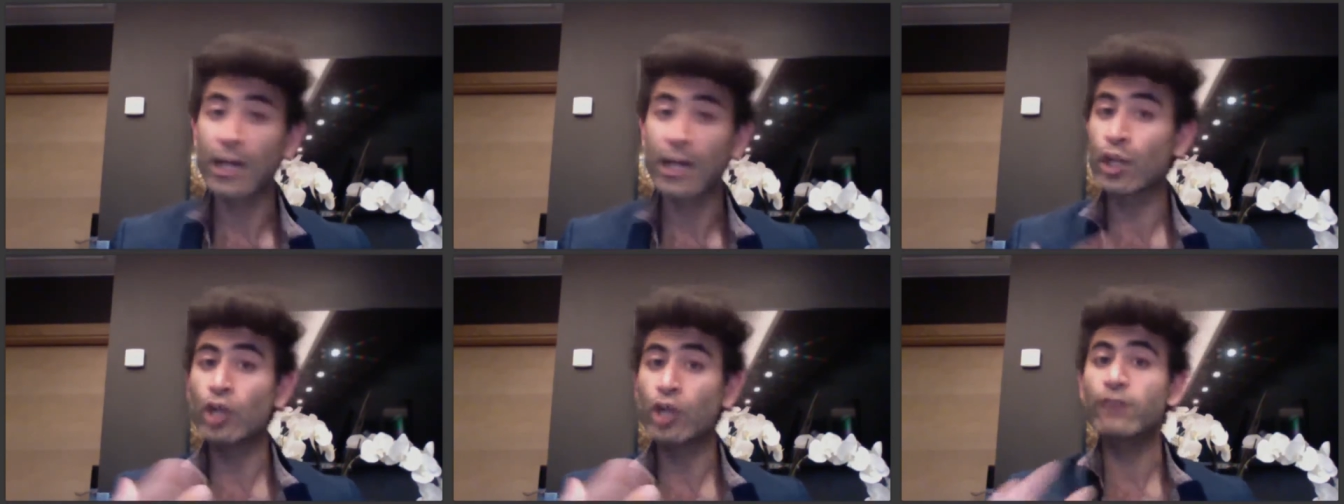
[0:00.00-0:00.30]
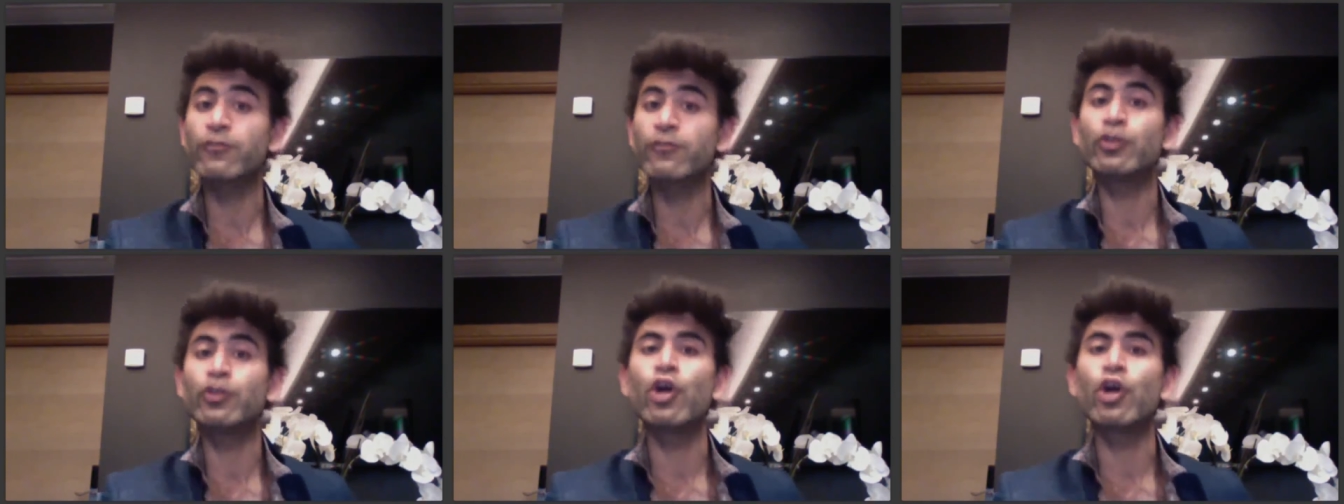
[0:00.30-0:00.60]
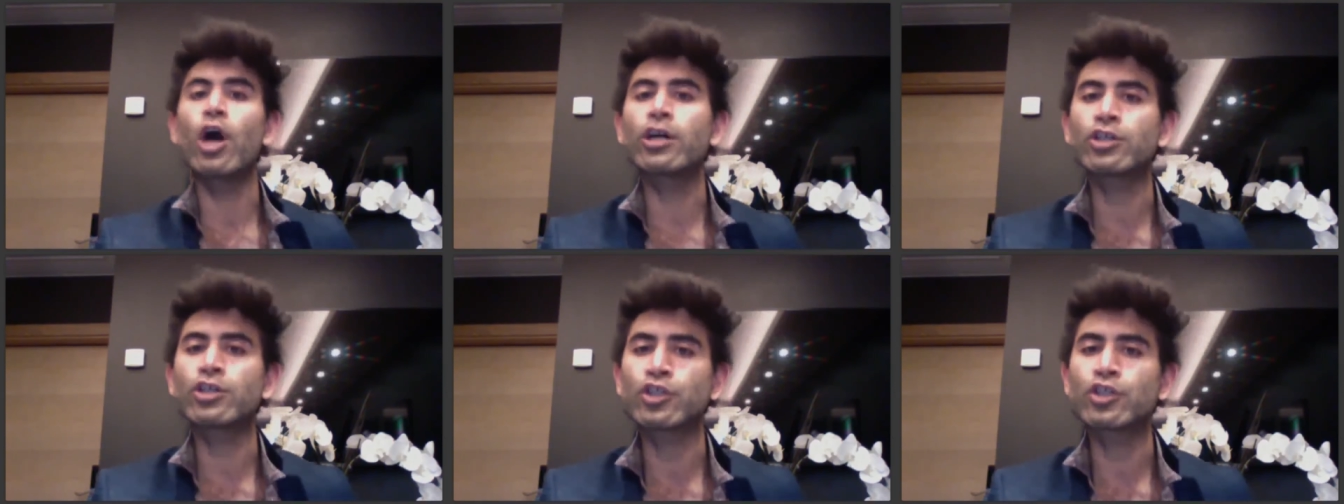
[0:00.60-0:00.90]
A lot of
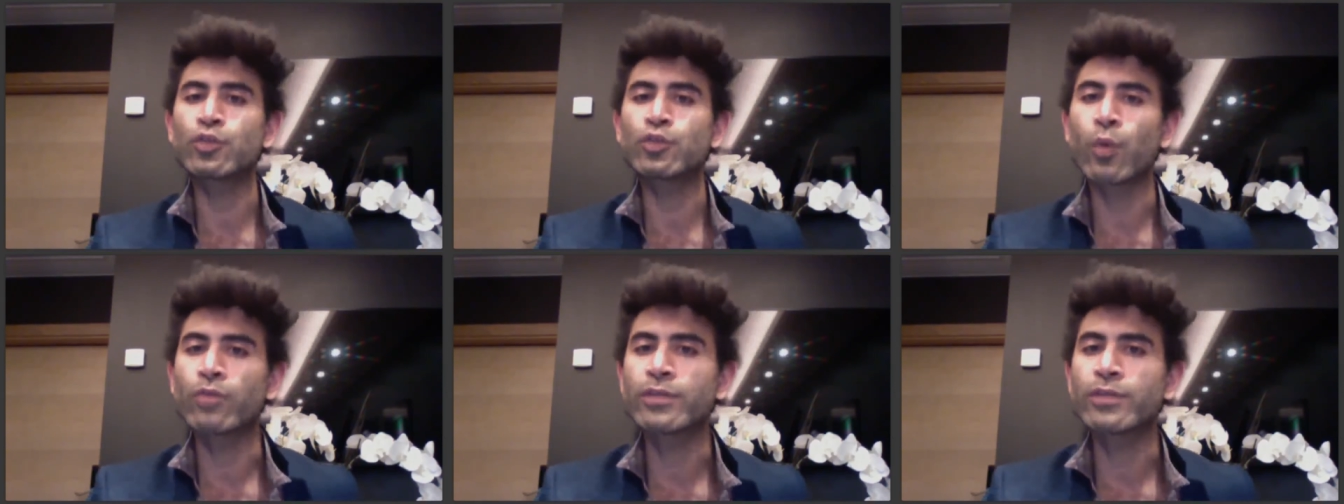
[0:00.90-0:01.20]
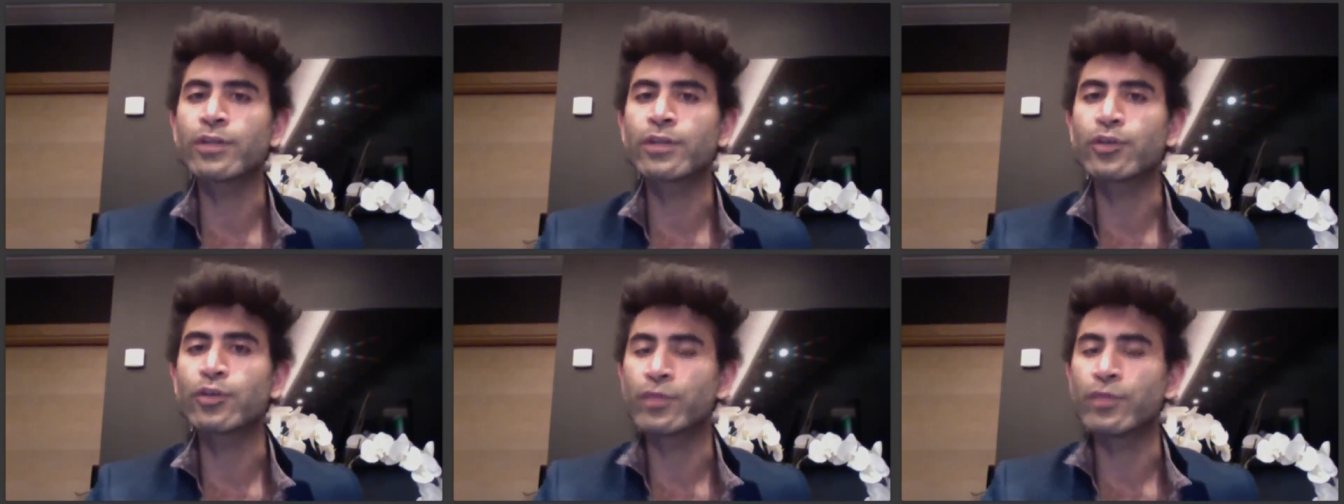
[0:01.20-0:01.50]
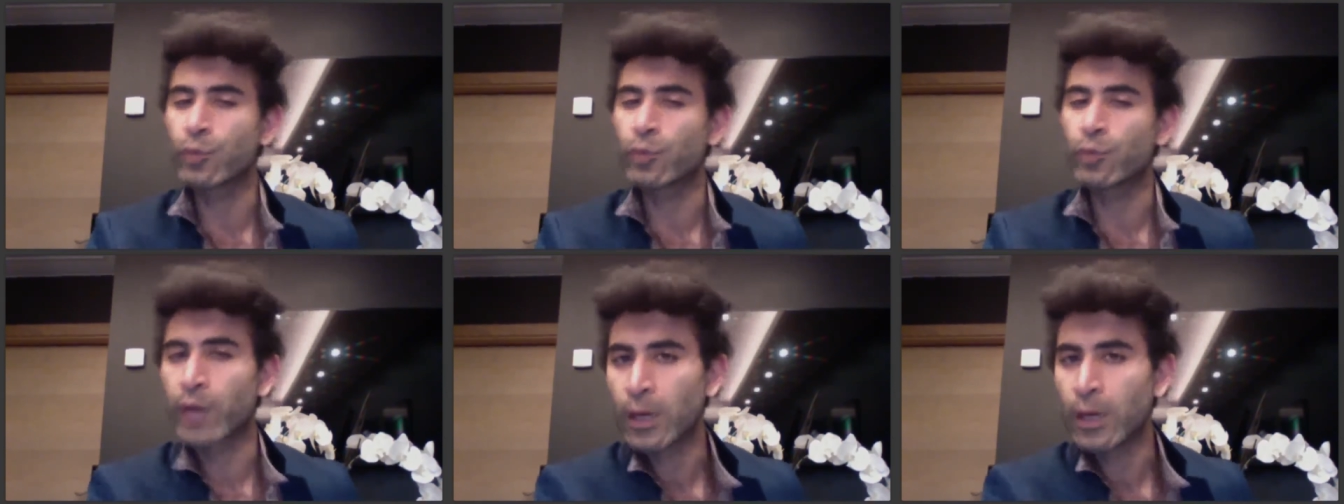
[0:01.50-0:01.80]
doctors won't tell you
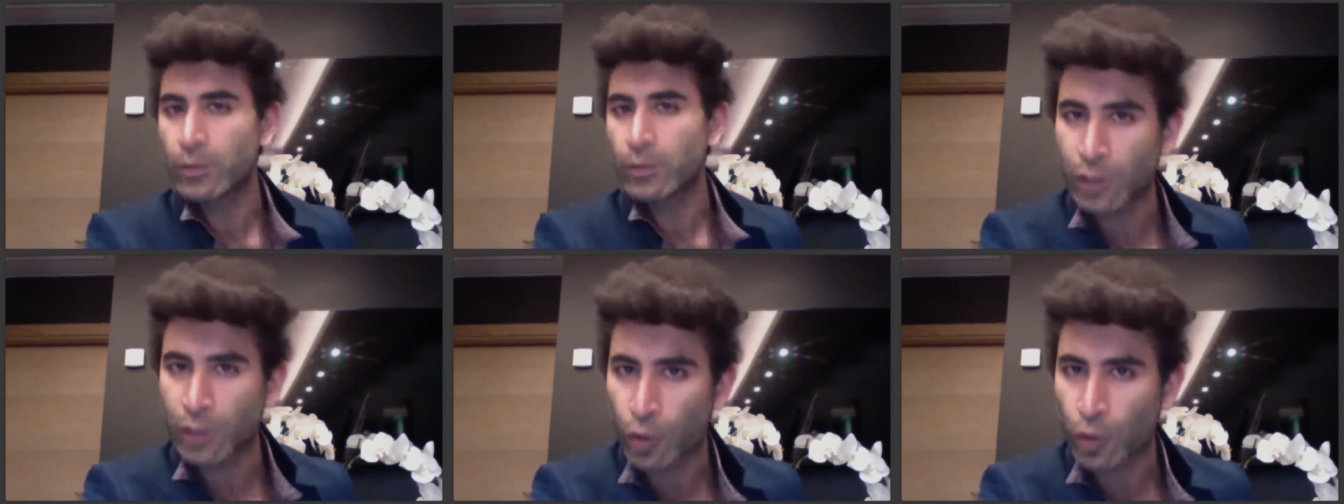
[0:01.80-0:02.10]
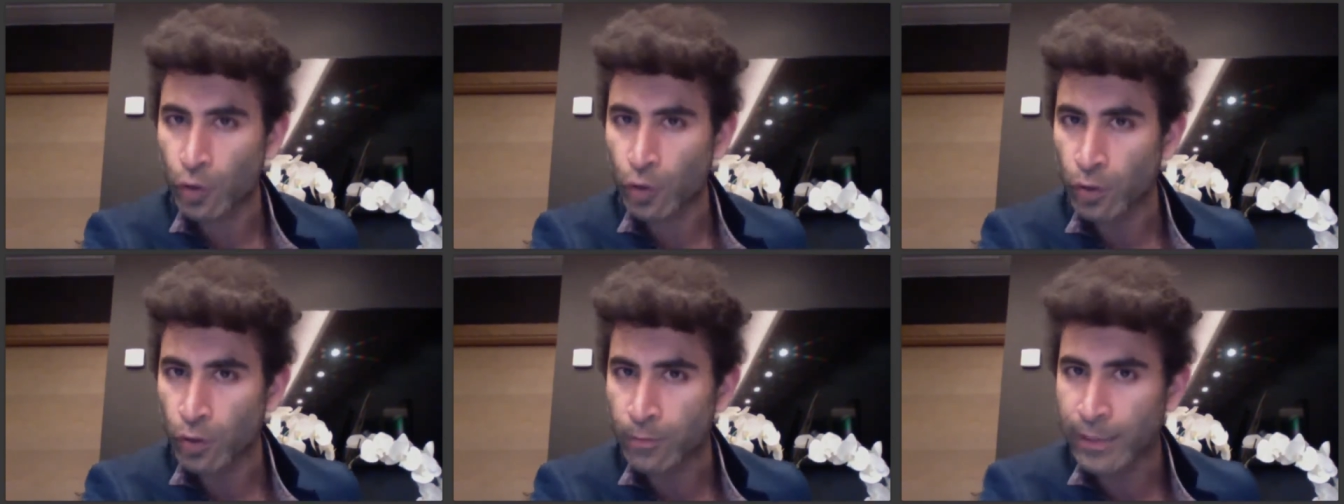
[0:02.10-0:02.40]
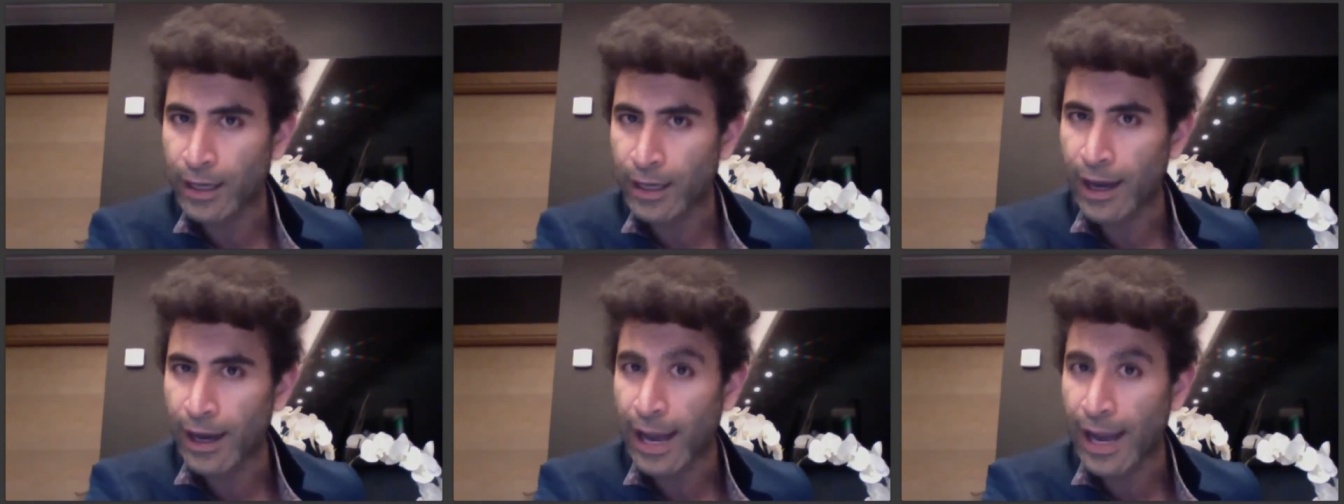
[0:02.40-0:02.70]
this. When I was in
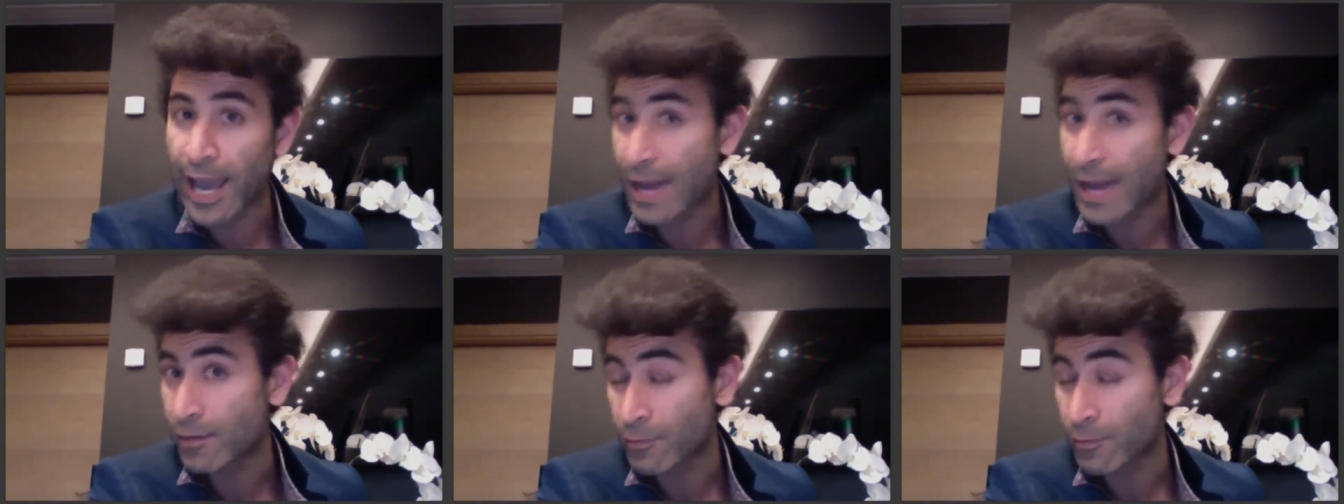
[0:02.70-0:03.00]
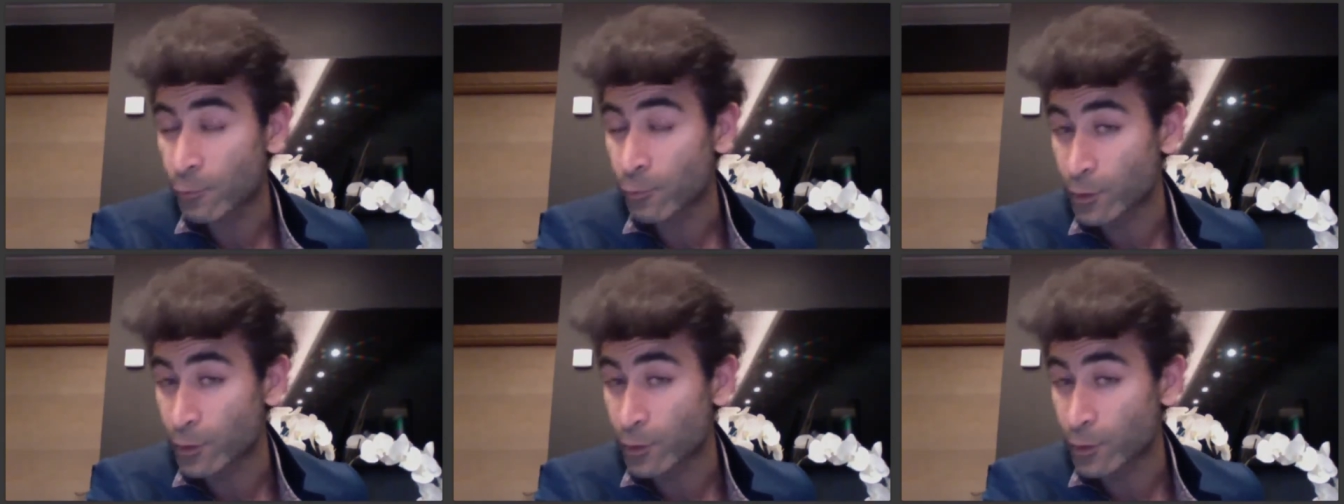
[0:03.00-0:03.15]
Colombia, I had,